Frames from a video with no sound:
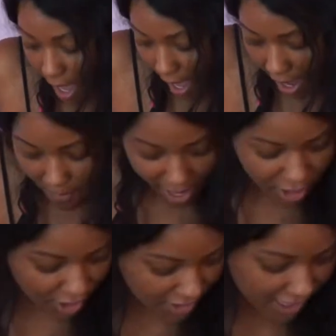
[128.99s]
I'm
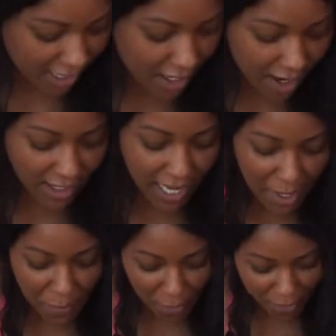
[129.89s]
actually sitting on
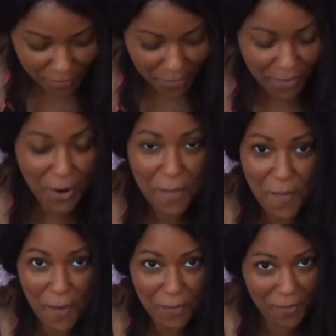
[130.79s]
a portable
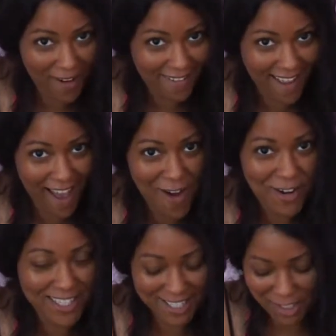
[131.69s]
commode right now
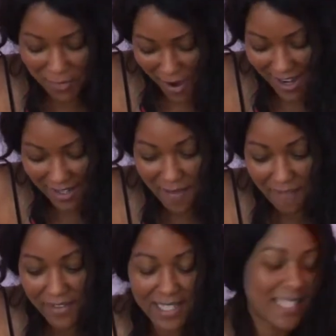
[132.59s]
because this is where I did
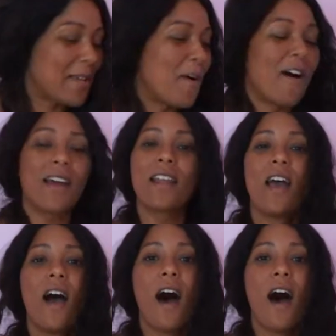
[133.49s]
my V-Steam on.